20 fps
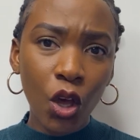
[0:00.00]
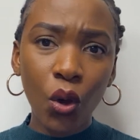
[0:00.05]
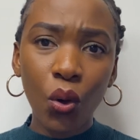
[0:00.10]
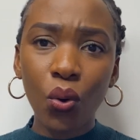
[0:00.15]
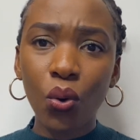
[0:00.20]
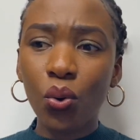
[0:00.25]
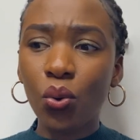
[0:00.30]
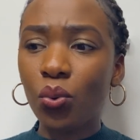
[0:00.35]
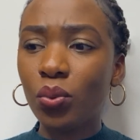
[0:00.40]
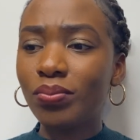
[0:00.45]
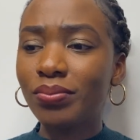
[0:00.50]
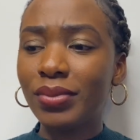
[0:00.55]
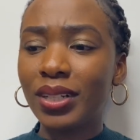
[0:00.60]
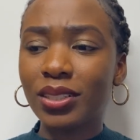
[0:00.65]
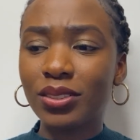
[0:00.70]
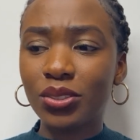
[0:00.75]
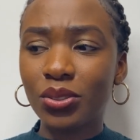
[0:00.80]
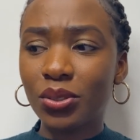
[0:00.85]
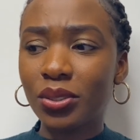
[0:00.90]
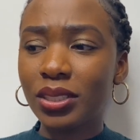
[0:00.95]
Oh,
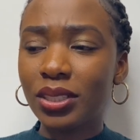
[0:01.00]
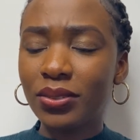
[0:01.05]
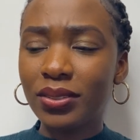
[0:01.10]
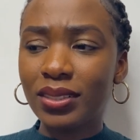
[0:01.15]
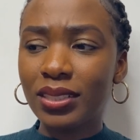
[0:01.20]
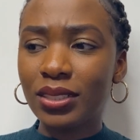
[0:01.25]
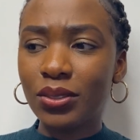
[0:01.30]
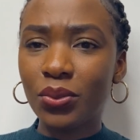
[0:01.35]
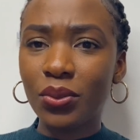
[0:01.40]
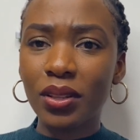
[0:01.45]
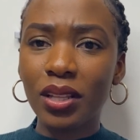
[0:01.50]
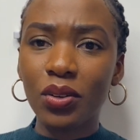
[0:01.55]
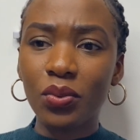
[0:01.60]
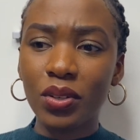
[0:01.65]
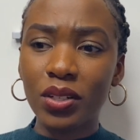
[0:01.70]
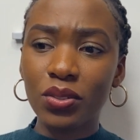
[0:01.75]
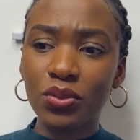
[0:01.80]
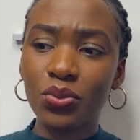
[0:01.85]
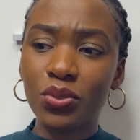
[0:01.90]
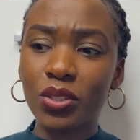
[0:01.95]
McDonald's and all the
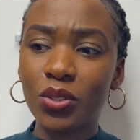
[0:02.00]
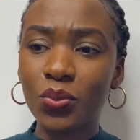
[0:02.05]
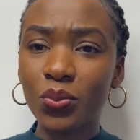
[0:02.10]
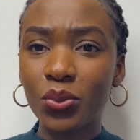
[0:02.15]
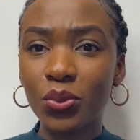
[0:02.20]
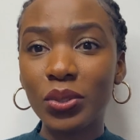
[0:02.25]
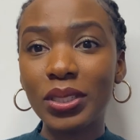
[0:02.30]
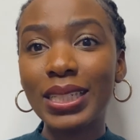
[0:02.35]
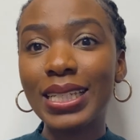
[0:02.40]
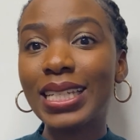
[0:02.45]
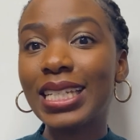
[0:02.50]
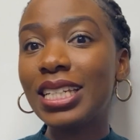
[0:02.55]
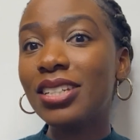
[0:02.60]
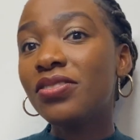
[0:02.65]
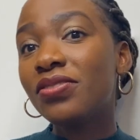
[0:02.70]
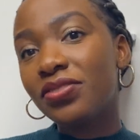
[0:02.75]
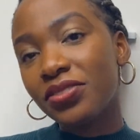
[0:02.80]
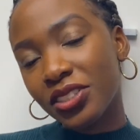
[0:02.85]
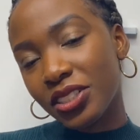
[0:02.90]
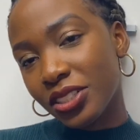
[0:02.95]
restaurants won't
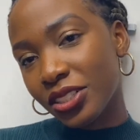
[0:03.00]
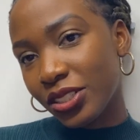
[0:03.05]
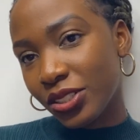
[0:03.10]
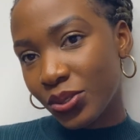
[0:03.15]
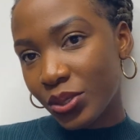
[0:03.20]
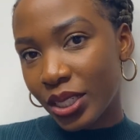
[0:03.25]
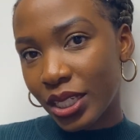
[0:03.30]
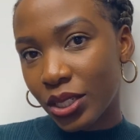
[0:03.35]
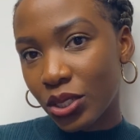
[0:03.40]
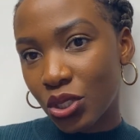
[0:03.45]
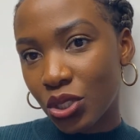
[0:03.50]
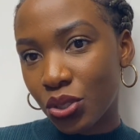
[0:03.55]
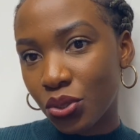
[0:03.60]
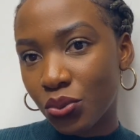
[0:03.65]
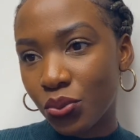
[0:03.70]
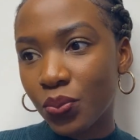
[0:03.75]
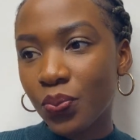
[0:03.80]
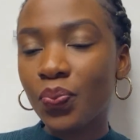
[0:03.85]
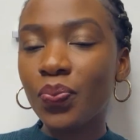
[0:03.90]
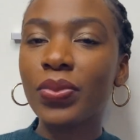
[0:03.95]
even look at
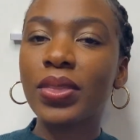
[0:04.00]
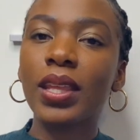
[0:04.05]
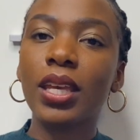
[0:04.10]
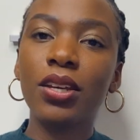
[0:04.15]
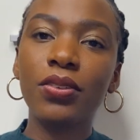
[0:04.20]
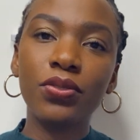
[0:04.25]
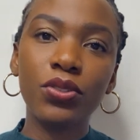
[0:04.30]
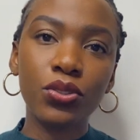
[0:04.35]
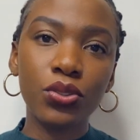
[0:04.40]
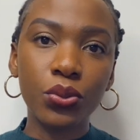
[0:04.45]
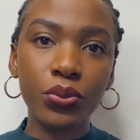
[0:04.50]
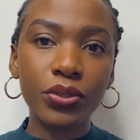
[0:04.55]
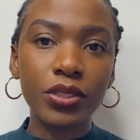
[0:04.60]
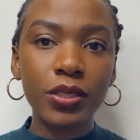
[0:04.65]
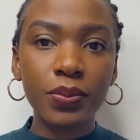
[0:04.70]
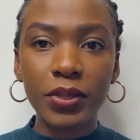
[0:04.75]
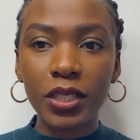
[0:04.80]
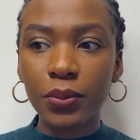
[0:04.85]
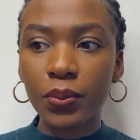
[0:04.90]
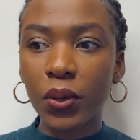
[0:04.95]
you if you don't
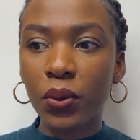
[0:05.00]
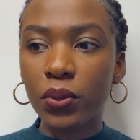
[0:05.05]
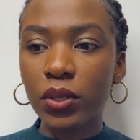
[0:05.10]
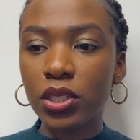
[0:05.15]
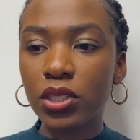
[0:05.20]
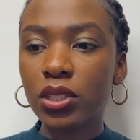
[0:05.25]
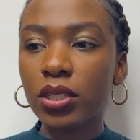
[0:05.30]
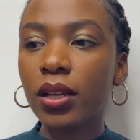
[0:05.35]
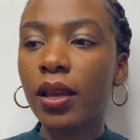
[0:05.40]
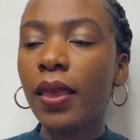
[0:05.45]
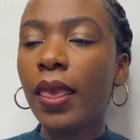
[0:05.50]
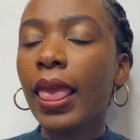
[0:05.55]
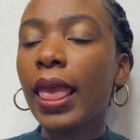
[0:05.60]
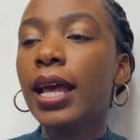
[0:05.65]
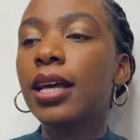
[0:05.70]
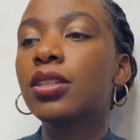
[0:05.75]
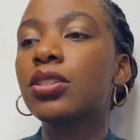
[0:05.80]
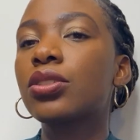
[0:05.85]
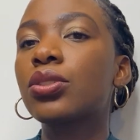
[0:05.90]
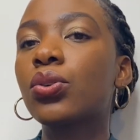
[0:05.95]
speak Polish.
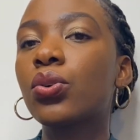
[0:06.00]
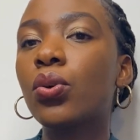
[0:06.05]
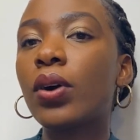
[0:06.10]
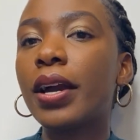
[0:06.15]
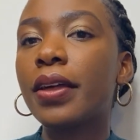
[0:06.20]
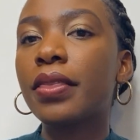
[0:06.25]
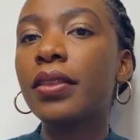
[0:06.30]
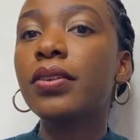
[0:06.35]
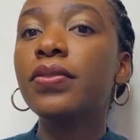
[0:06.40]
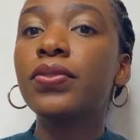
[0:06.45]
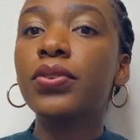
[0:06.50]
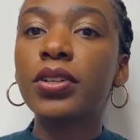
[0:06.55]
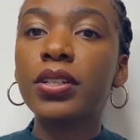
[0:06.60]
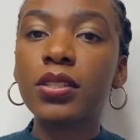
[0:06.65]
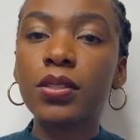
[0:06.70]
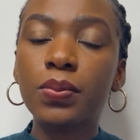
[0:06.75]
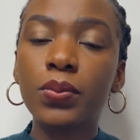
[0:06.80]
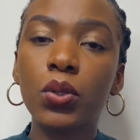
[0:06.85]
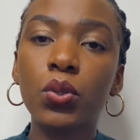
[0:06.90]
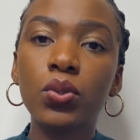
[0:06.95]
So I think for a
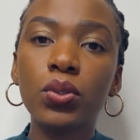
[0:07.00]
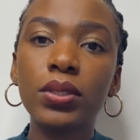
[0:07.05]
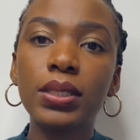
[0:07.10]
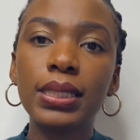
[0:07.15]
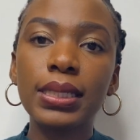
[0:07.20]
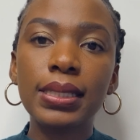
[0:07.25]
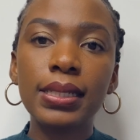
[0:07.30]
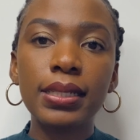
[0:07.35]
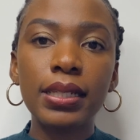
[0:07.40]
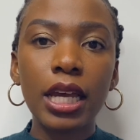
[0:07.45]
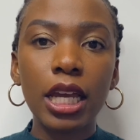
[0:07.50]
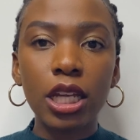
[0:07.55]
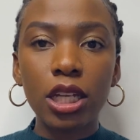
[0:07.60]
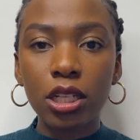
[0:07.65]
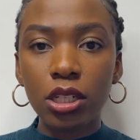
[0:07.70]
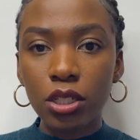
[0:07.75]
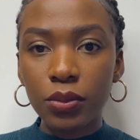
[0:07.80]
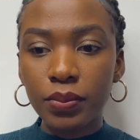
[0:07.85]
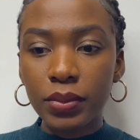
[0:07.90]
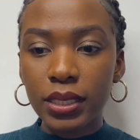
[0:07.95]
small city like
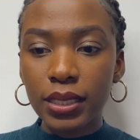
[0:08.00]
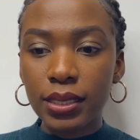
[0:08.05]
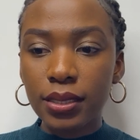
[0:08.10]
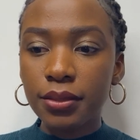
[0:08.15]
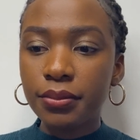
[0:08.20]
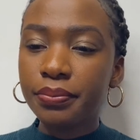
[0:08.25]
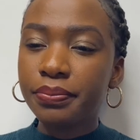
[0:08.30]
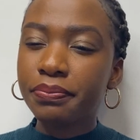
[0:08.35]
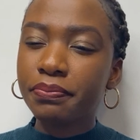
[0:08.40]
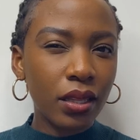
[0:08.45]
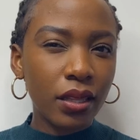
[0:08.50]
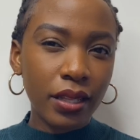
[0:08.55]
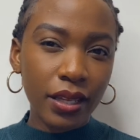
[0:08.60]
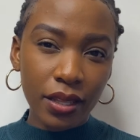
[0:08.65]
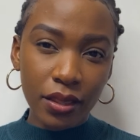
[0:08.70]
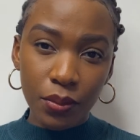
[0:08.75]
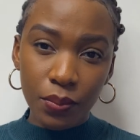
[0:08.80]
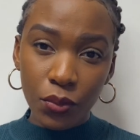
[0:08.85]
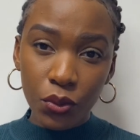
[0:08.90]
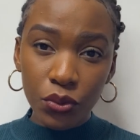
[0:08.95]
Lublin, they're
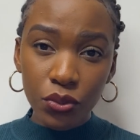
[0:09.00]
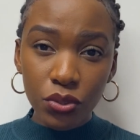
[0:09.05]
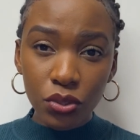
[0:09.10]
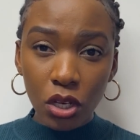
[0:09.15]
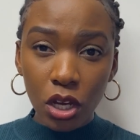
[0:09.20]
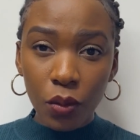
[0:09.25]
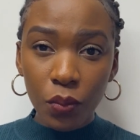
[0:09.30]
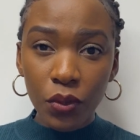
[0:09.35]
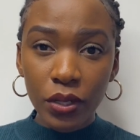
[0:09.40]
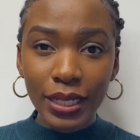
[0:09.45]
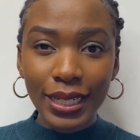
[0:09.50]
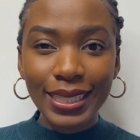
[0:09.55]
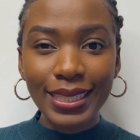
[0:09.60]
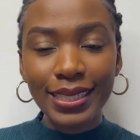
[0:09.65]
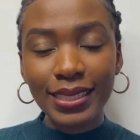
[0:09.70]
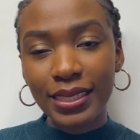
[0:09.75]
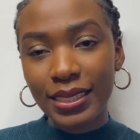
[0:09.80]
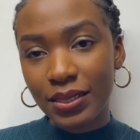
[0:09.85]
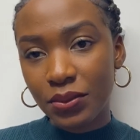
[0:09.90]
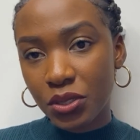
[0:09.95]
the most common and
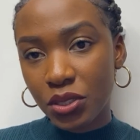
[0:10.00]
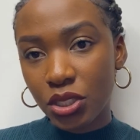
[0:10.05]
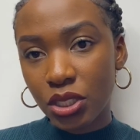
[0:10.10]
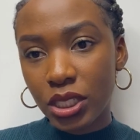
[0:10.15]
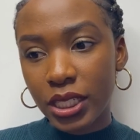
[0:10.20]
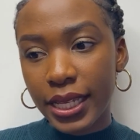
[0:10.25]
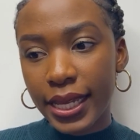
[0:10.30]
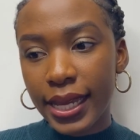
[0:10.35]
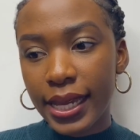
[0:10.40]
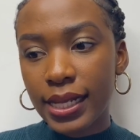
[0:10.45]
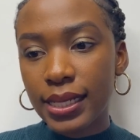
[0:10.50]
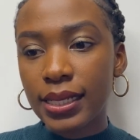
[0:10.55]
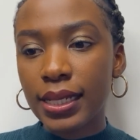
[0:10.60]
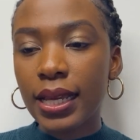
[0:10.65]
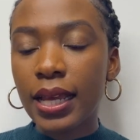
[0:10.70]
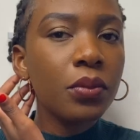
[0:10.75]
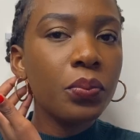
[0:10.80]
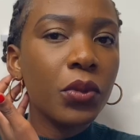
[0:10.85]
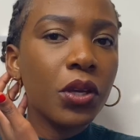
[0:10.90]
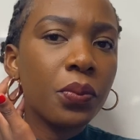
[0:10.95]
easy ones to get.
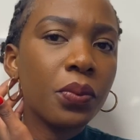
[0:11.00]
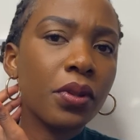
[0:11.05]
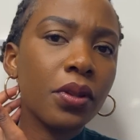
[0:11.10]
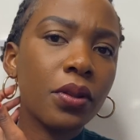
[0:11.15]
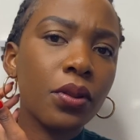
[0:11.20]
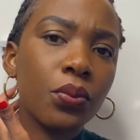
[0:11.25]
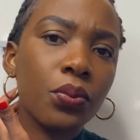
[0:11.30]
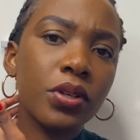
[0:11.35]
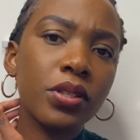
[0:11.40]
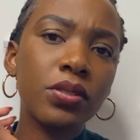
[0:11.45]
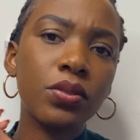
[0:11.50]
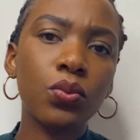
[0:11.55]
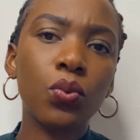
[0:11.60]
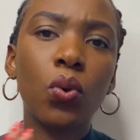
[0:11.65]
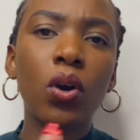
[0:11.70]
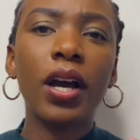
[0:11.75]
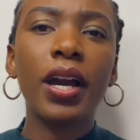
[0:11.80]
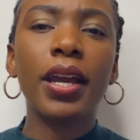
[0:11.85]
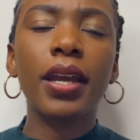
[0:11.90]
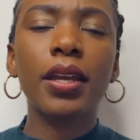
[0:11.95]
Maybe the reason
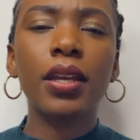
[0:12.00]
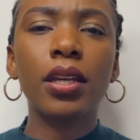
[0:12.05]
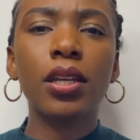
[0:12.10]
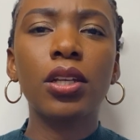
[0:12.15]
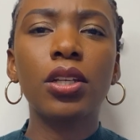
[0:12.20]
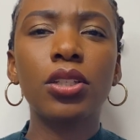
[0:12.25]
why